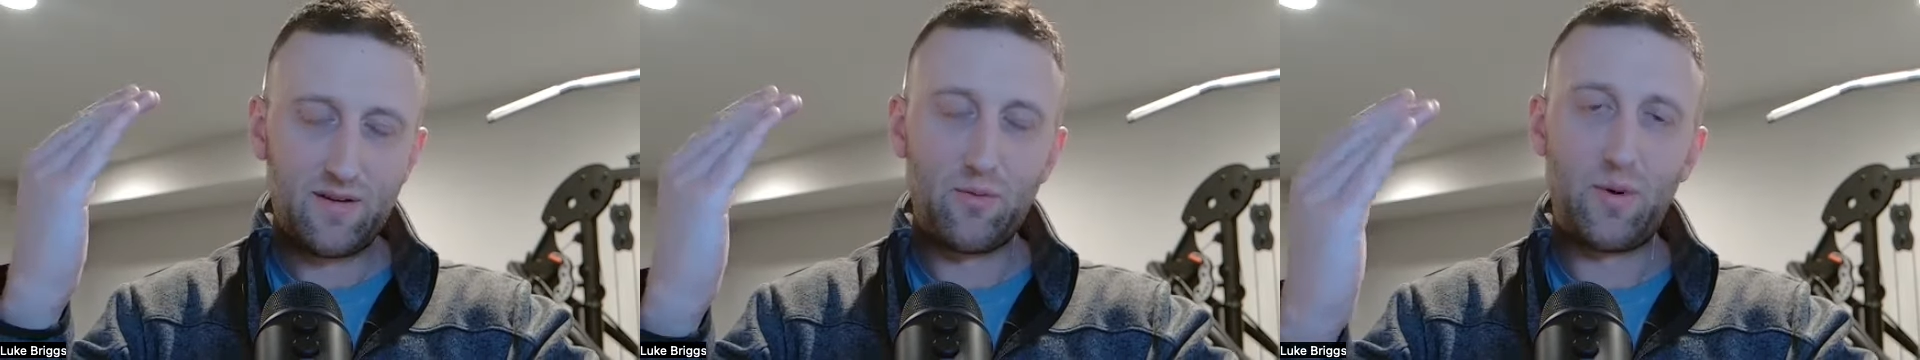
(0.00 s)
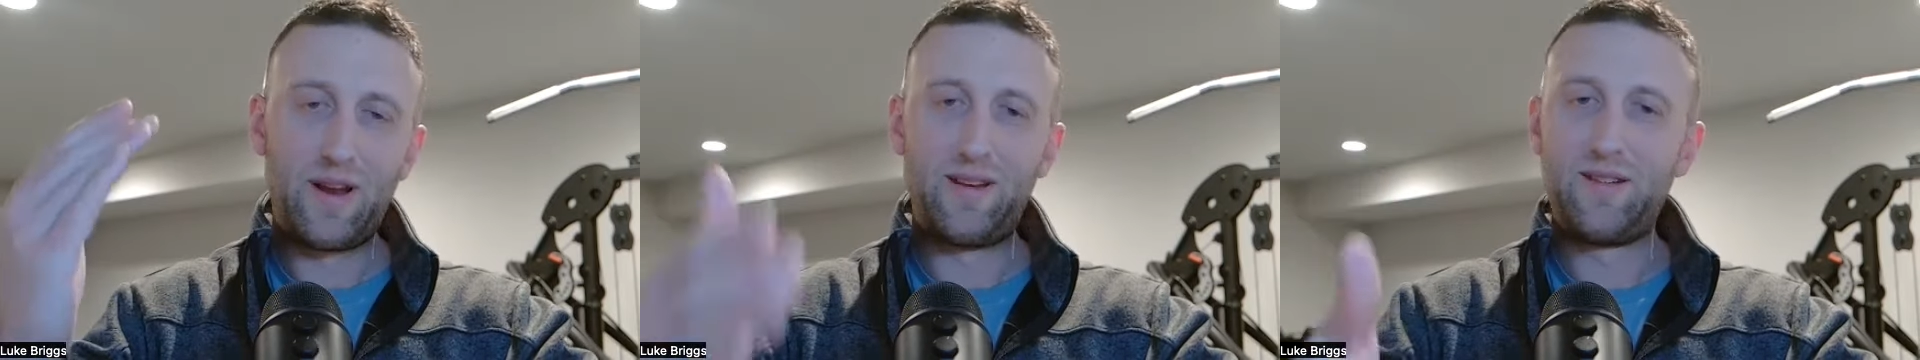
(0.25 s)

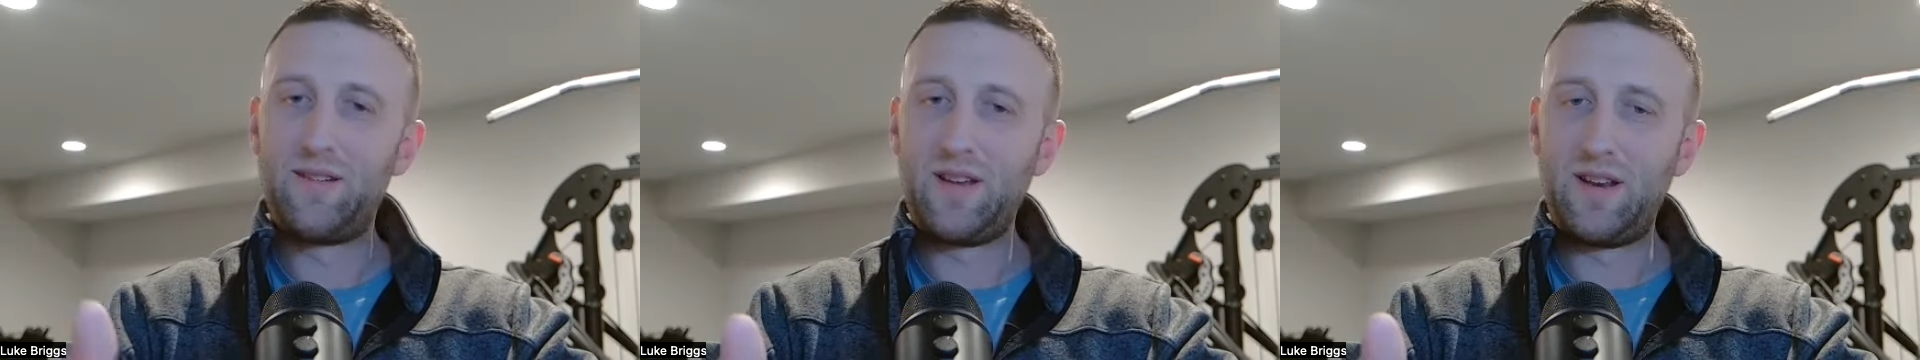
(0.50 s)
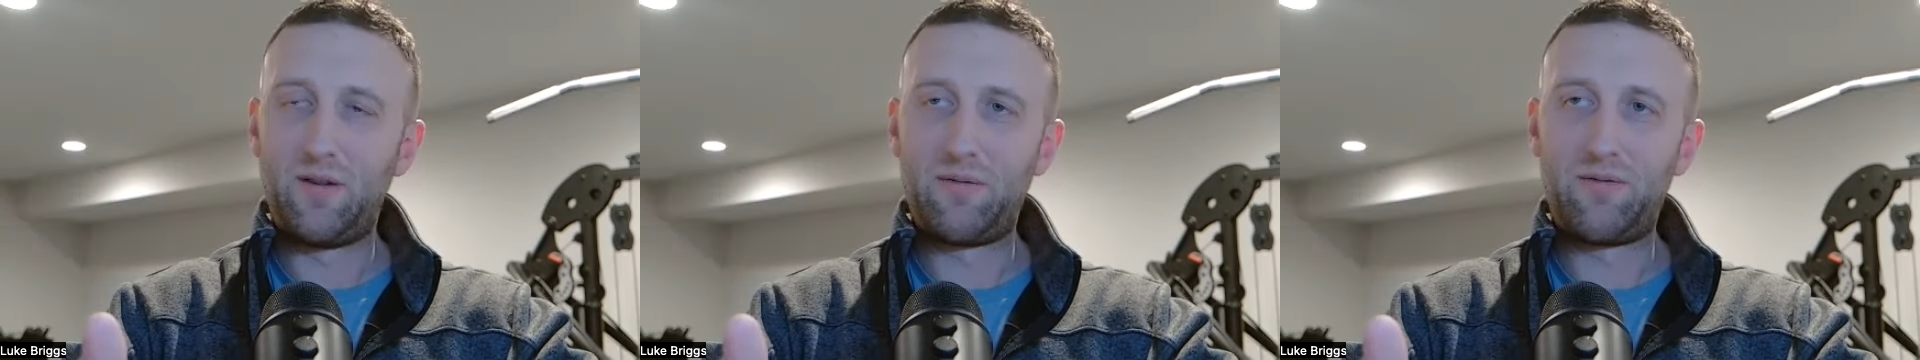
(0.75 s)
when,
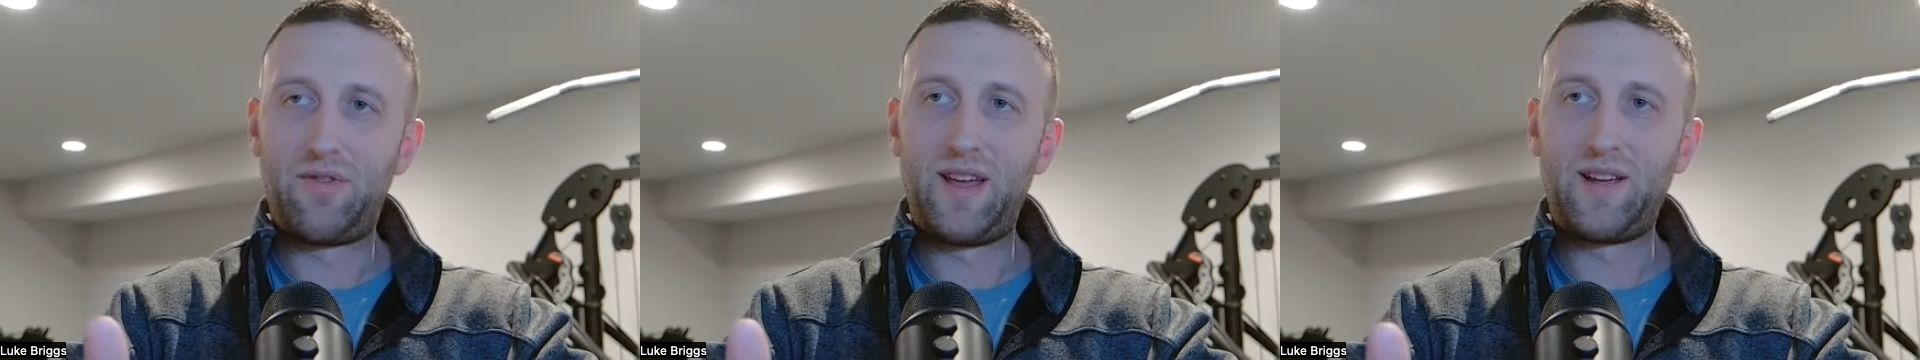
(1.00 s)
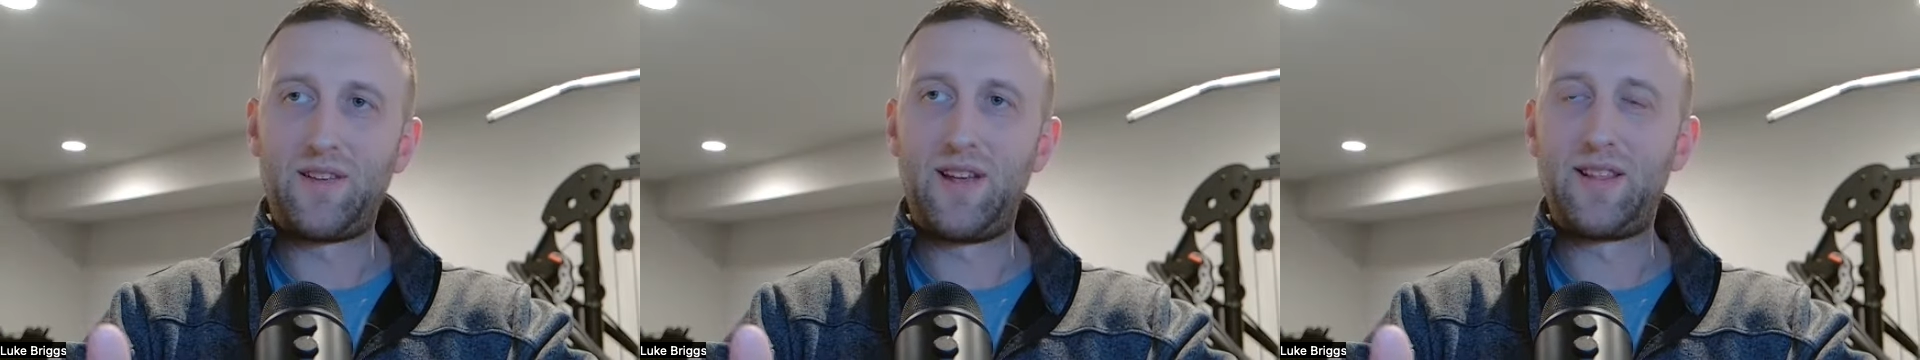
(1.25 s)
you know,
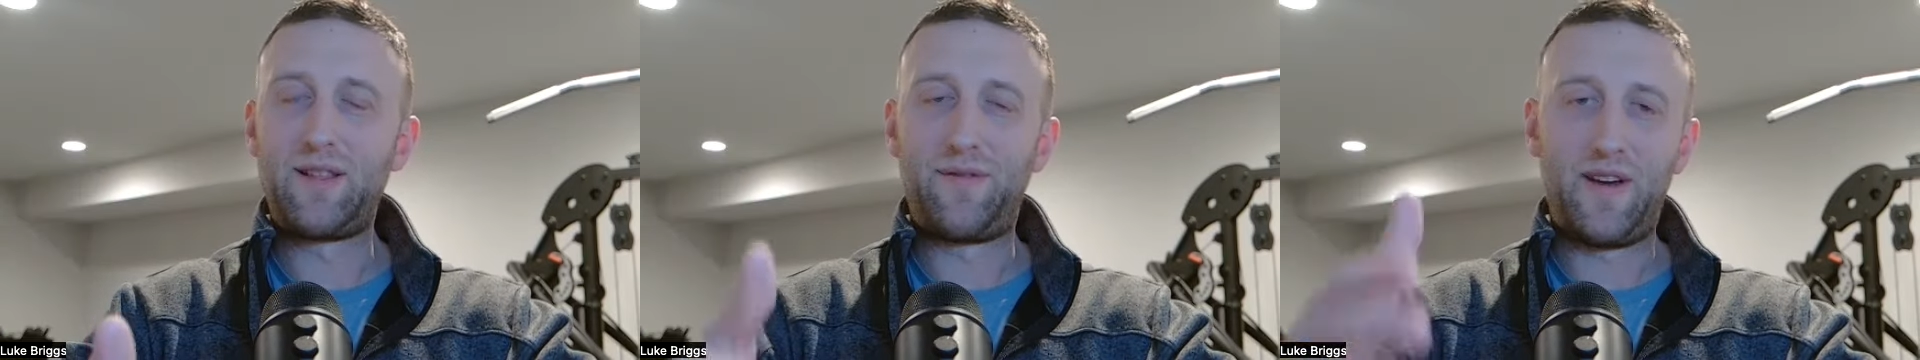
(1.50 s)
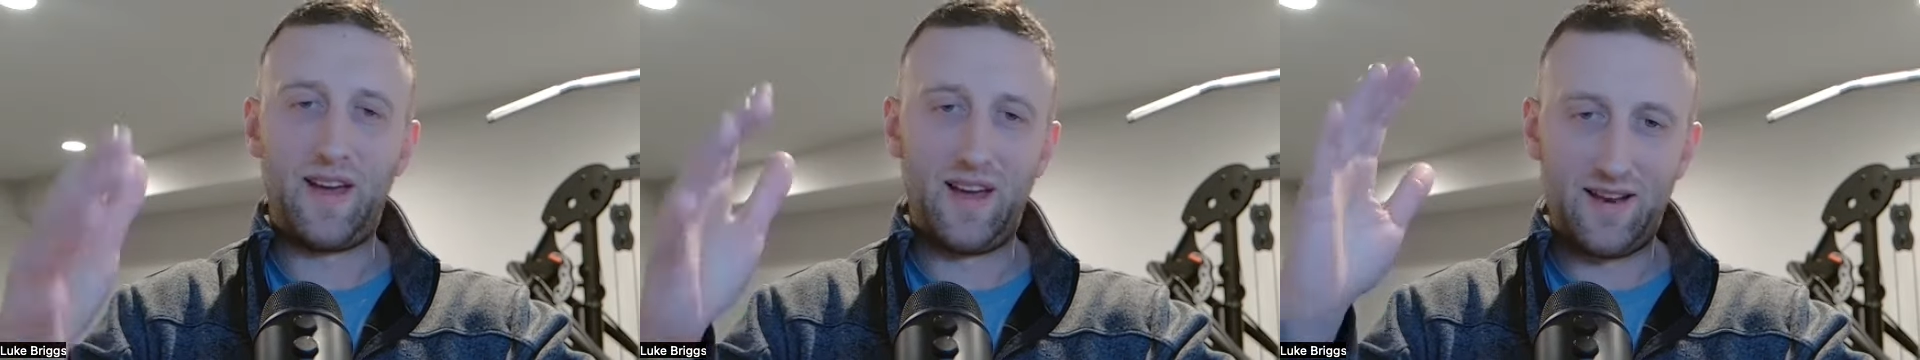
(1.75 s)
things hit the
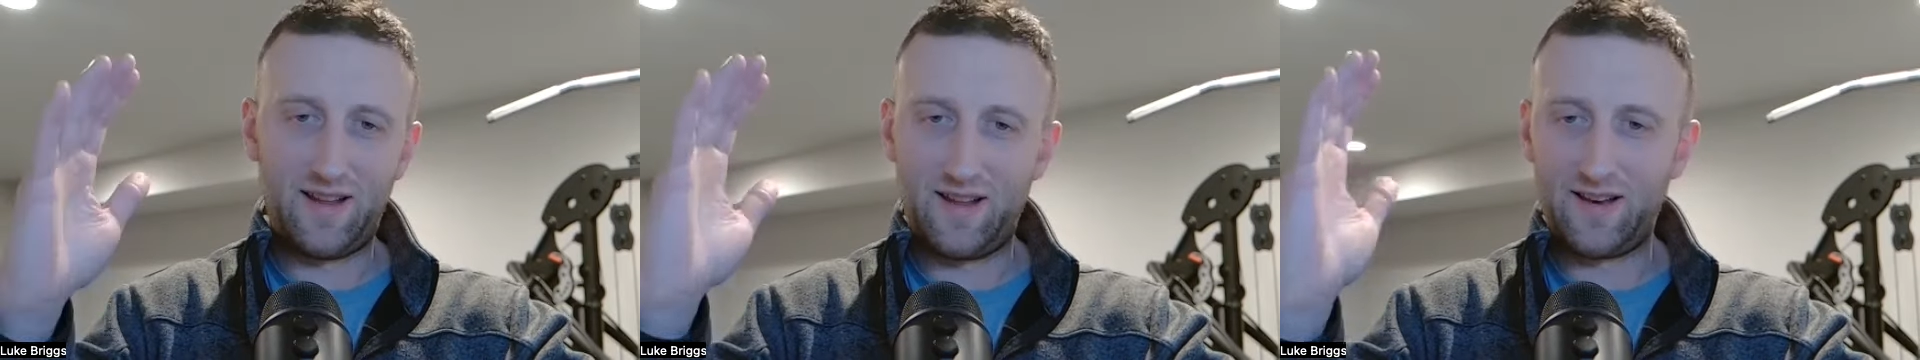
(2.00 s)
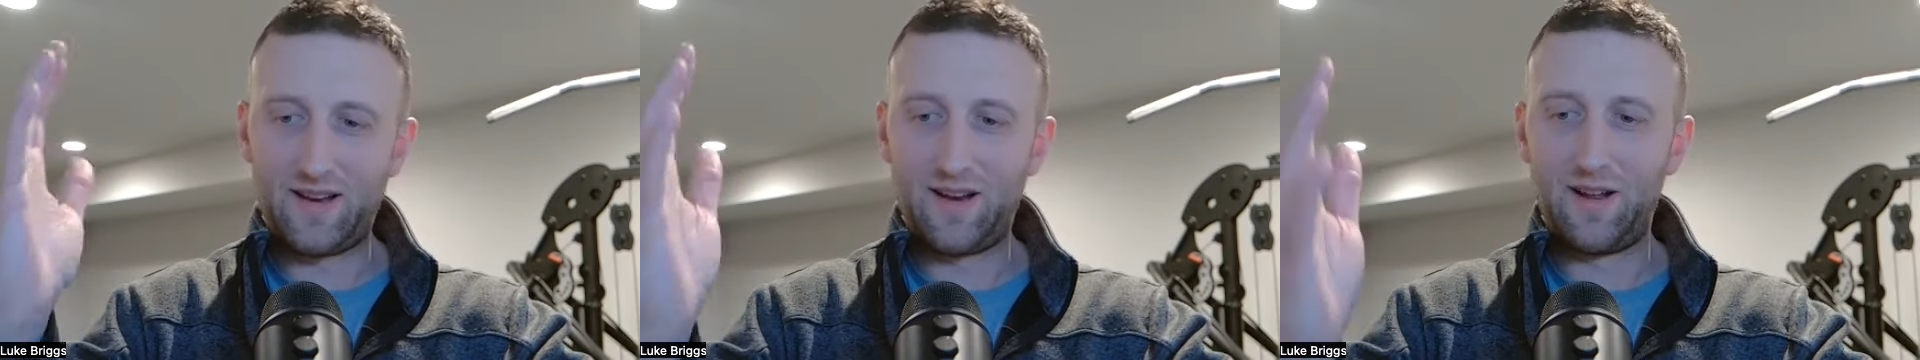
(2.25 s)
fan
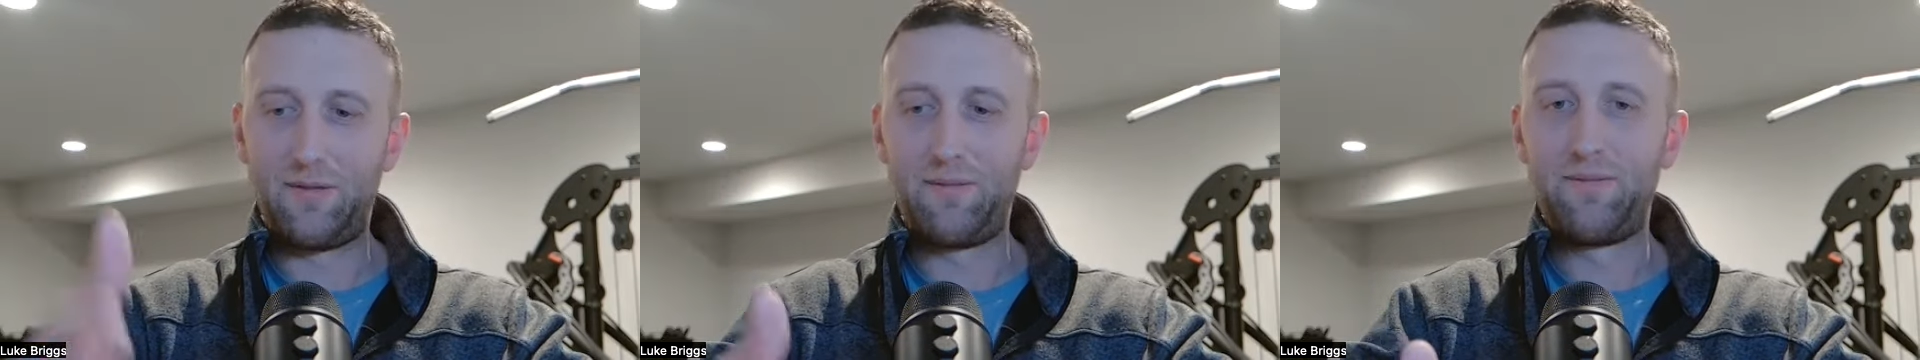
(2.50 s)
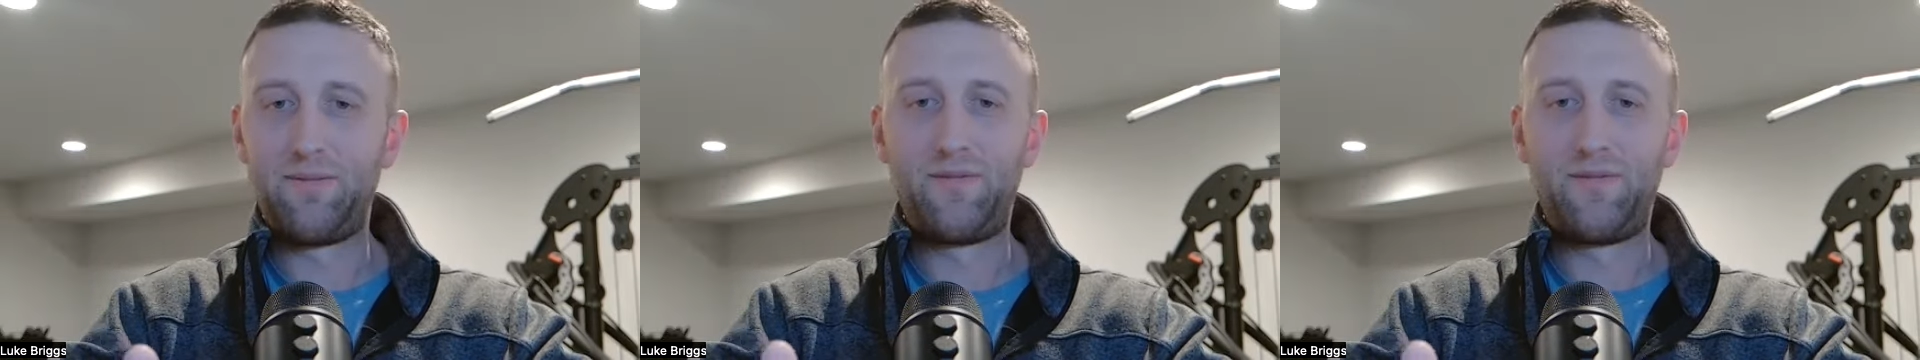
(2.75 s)
in, you know,